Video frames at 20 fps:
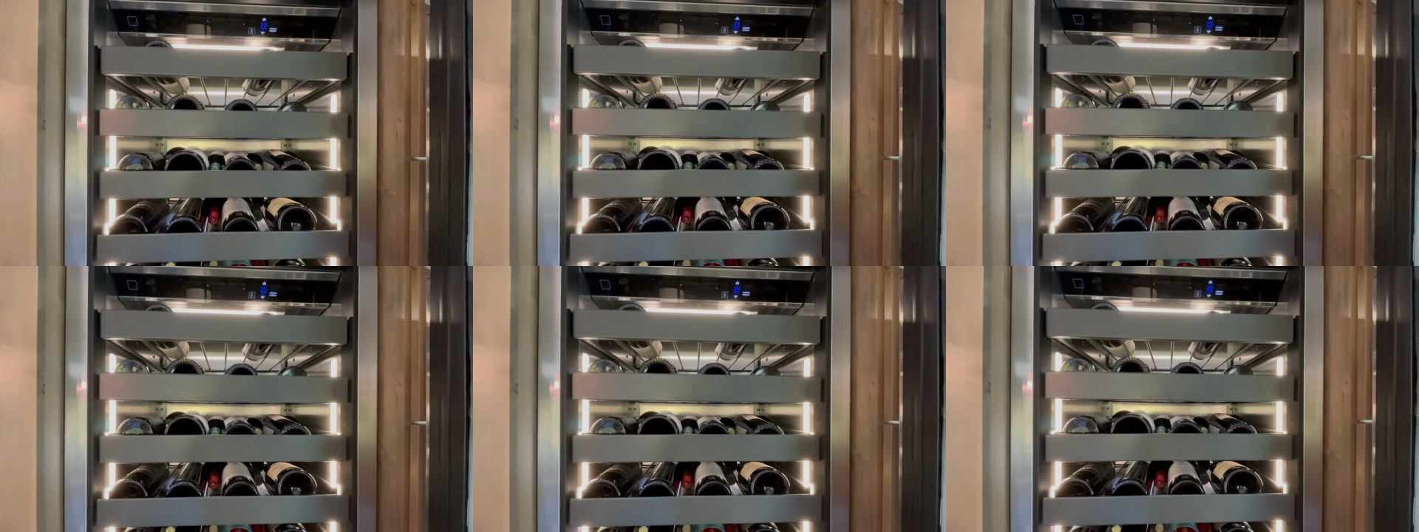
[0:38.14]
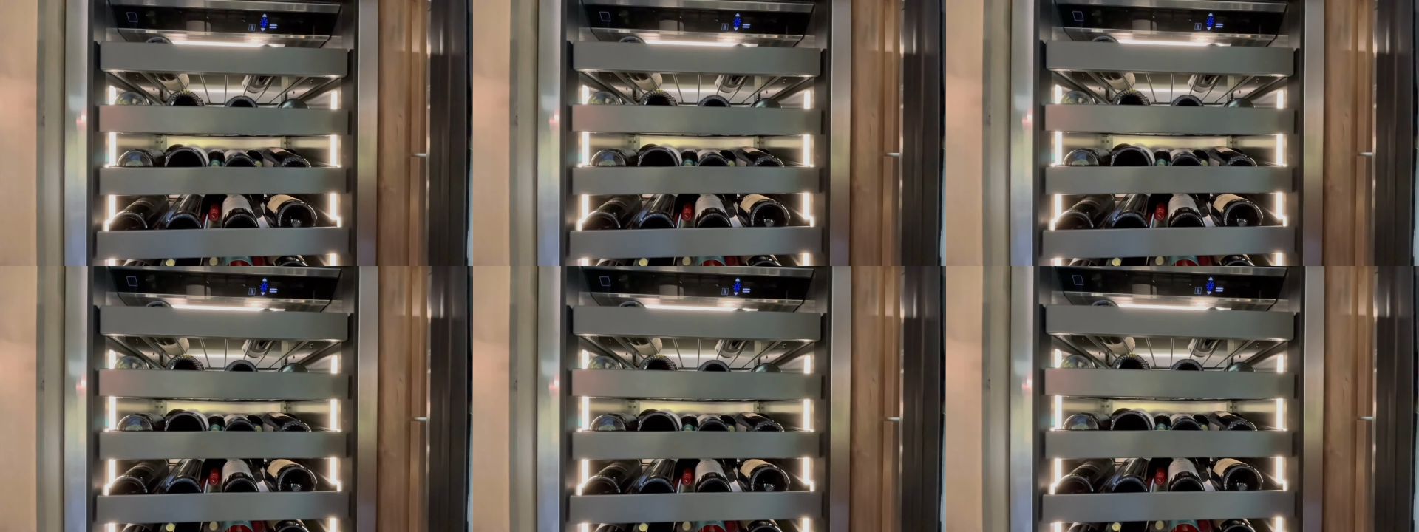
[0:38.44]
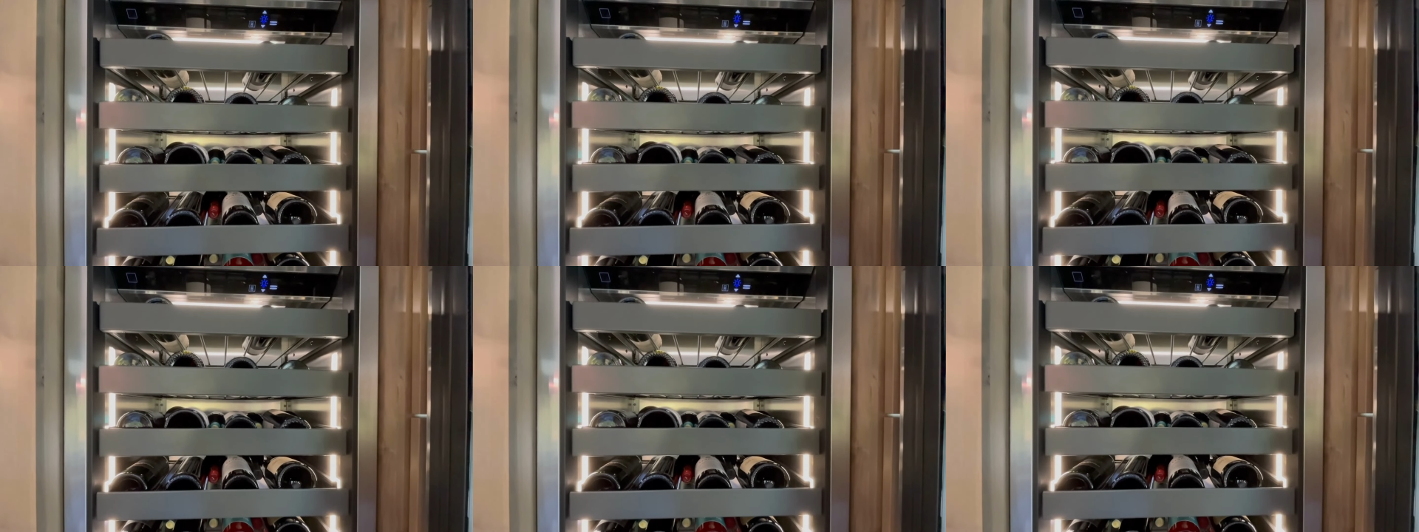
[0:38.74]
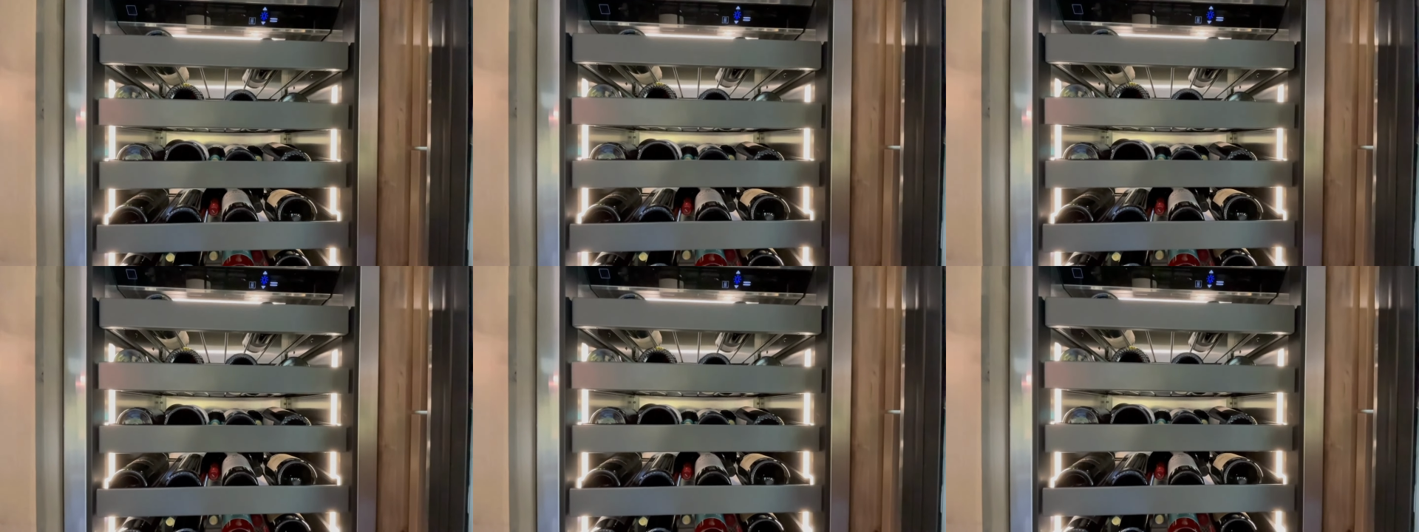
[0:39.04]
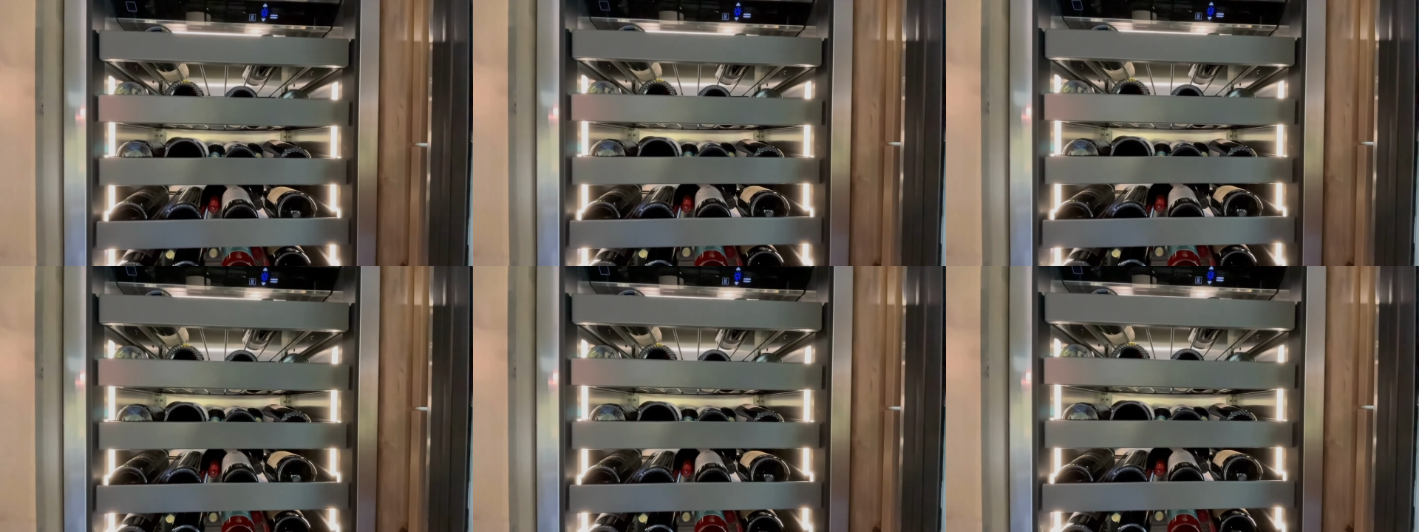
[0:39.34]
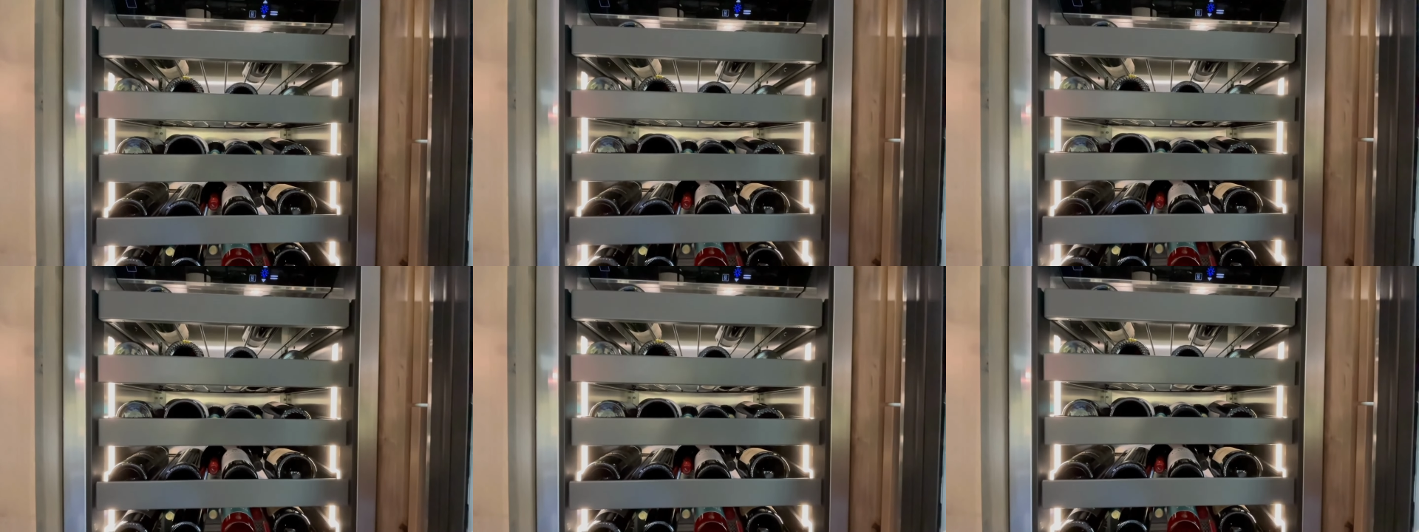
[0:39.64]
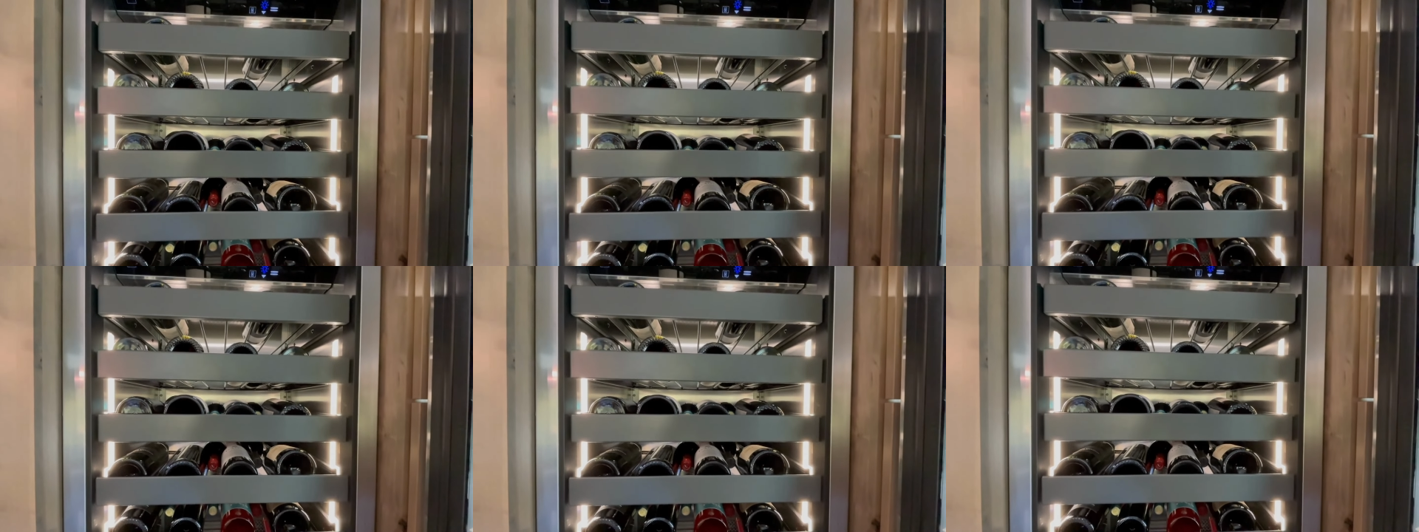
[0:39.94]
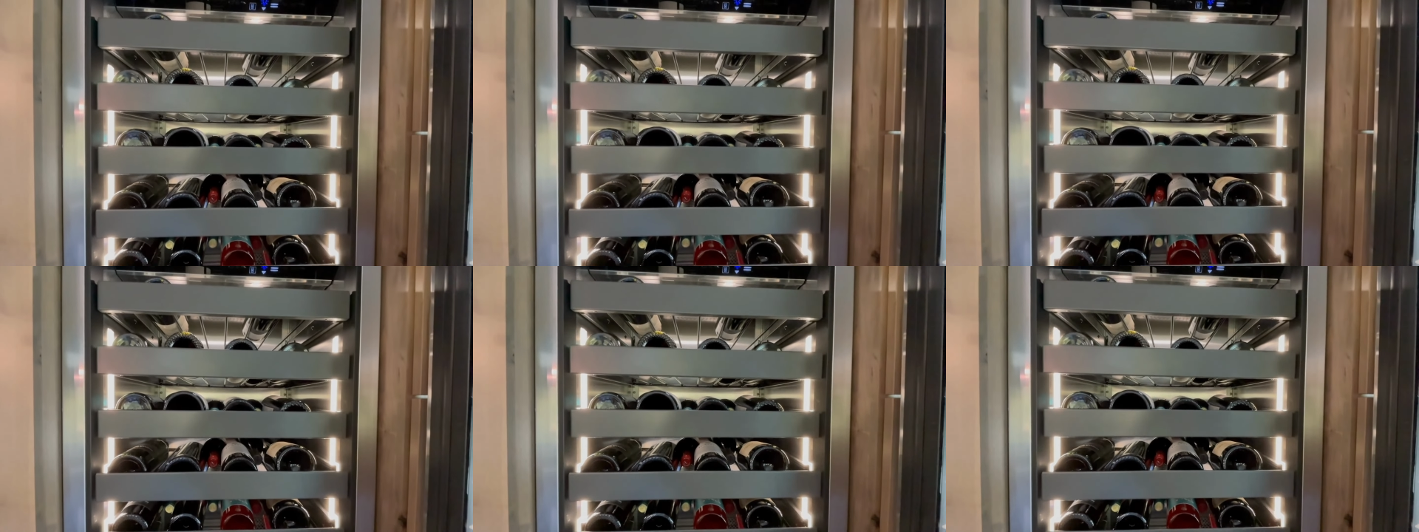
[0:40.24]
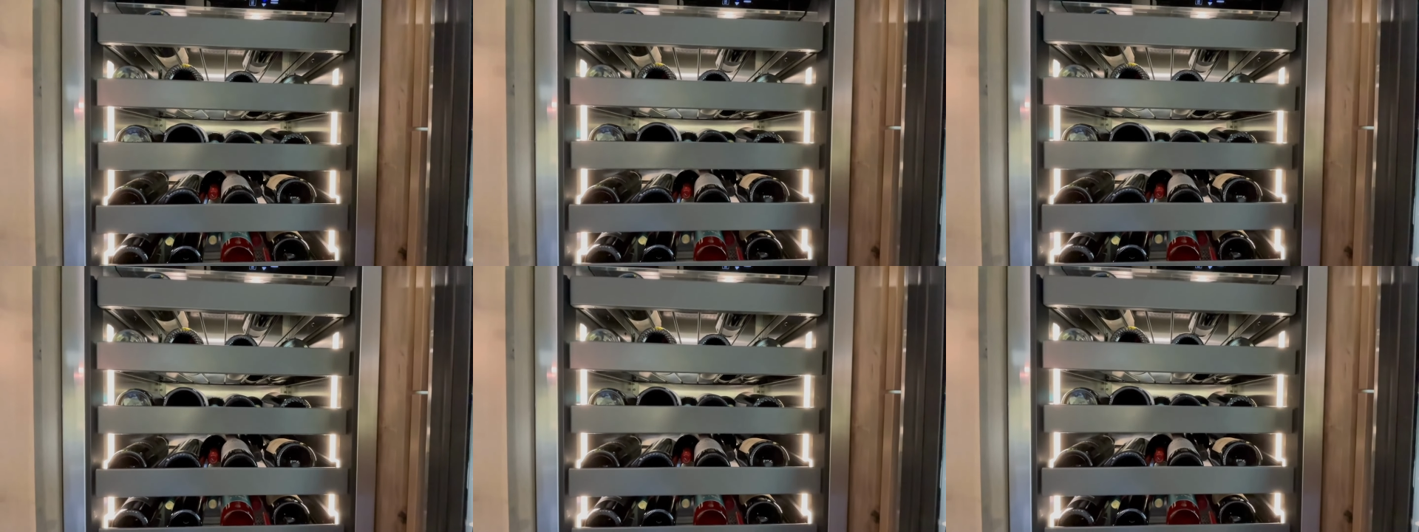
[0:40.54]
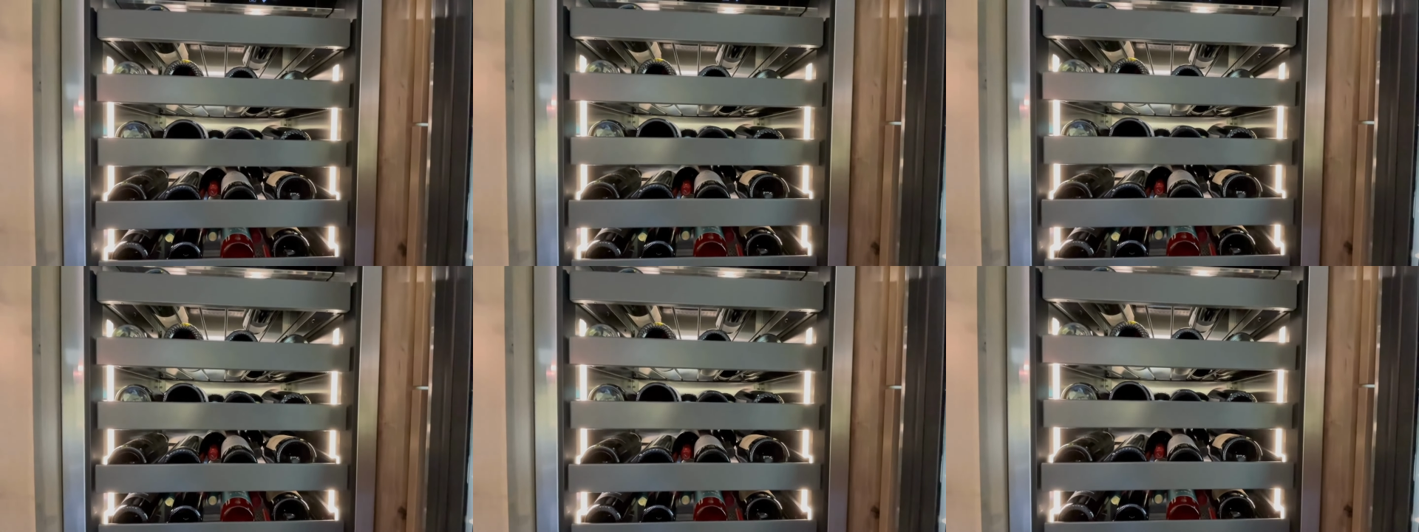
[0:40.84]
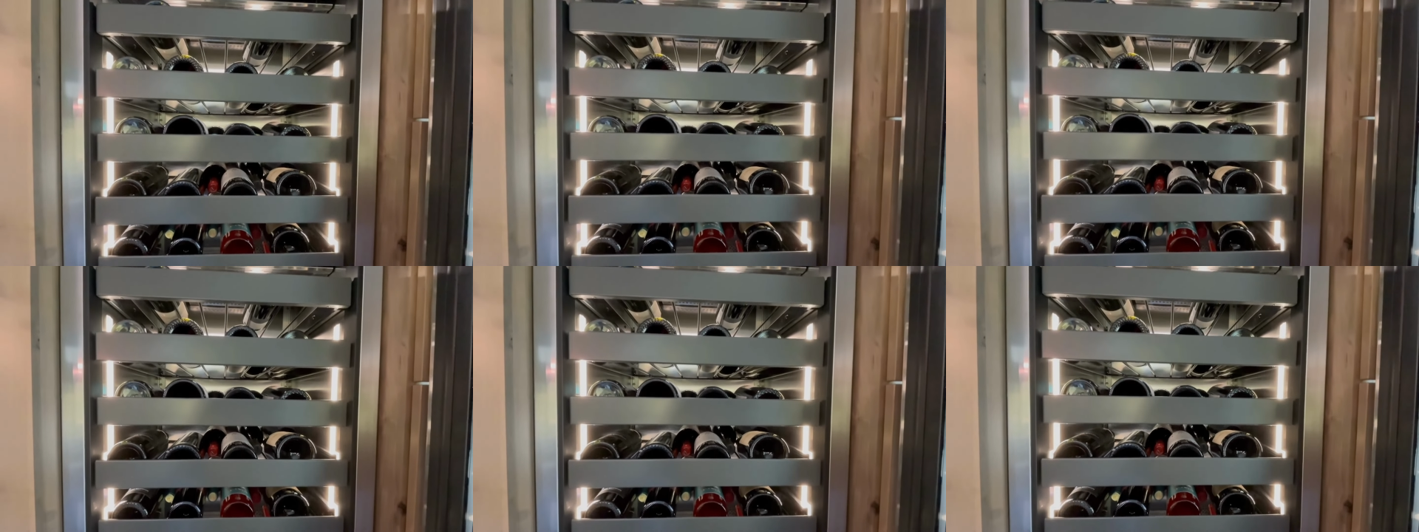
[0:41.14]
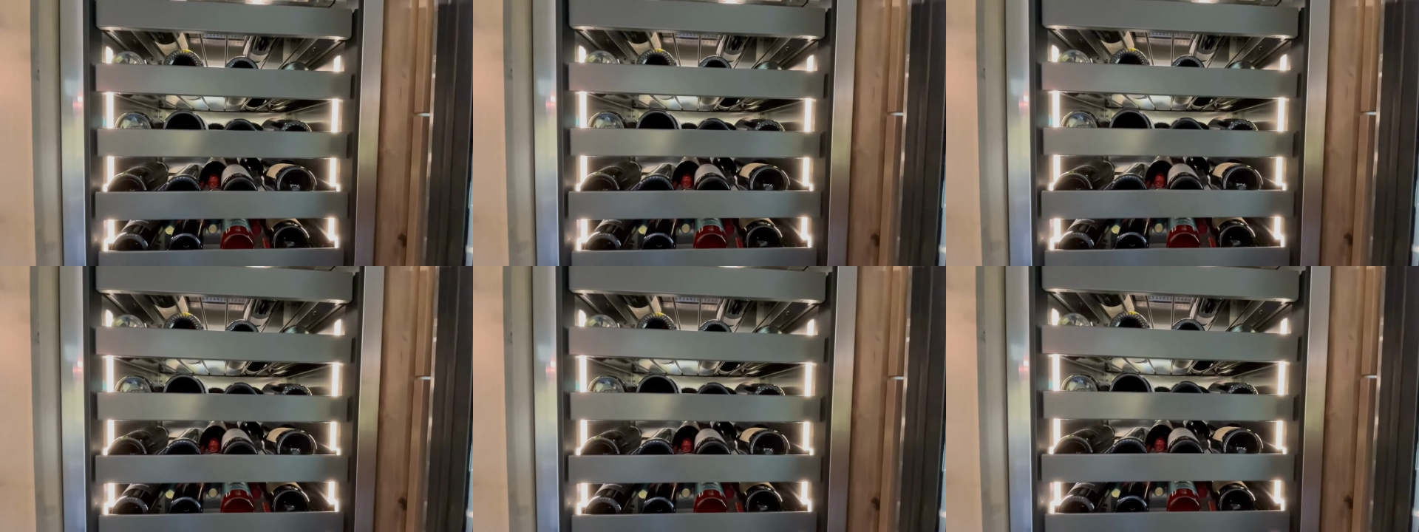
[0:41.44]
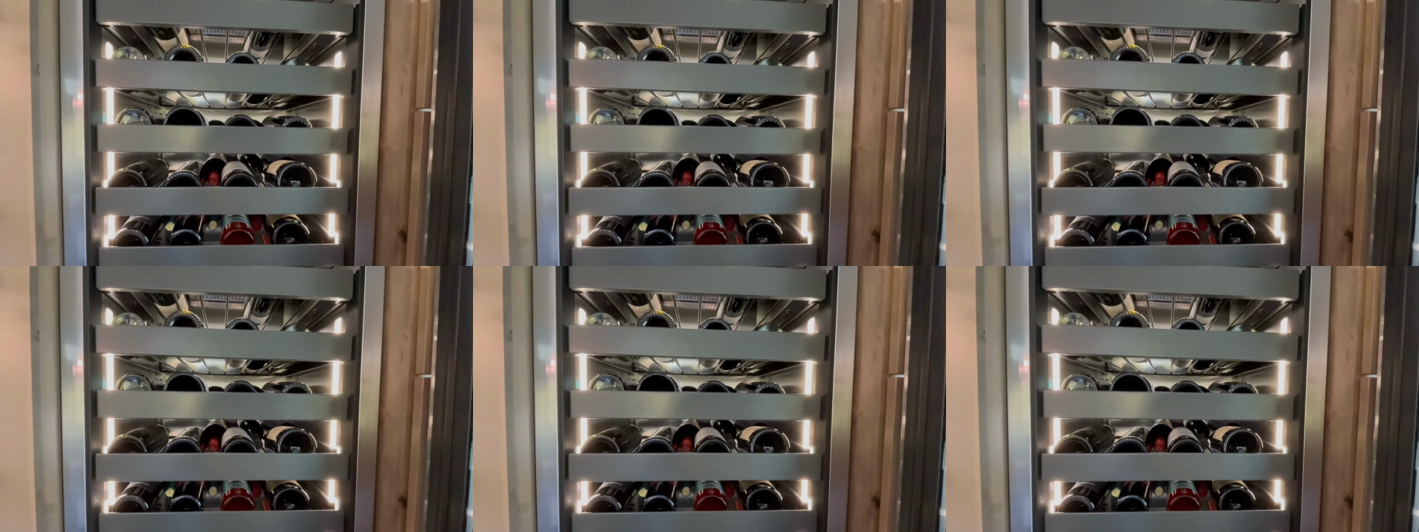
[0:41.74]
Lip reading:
[unreadable: no face in view]